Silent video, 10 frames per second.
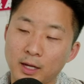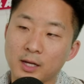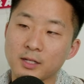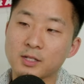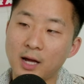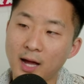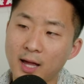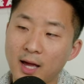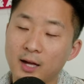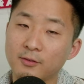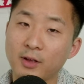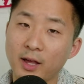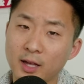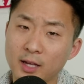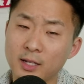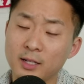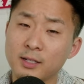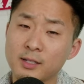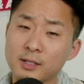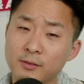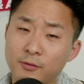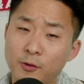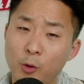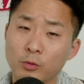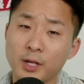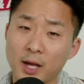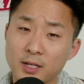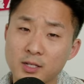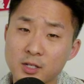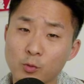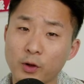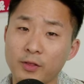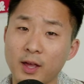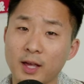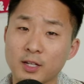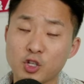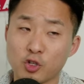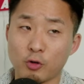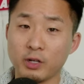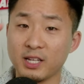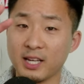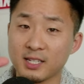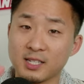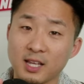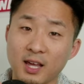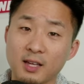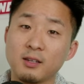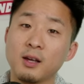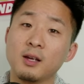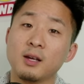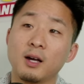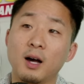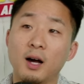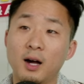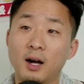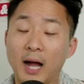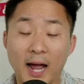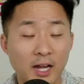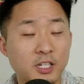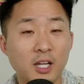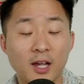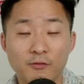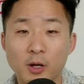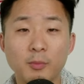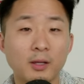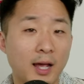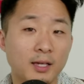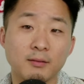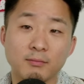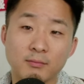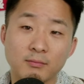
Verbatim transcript: Yes, I have a phone case with a sturdy kickstand. I actually have come to like it.